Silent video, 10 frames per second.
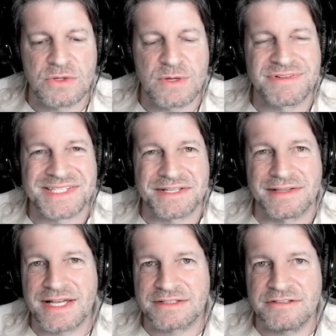you have a
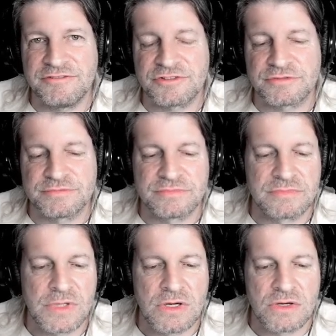selective
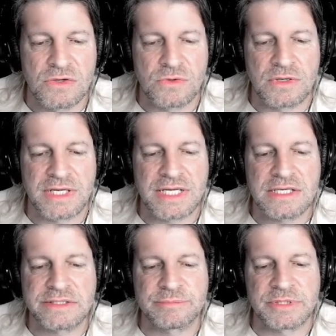or
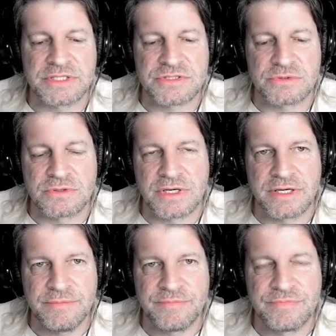incomplete story,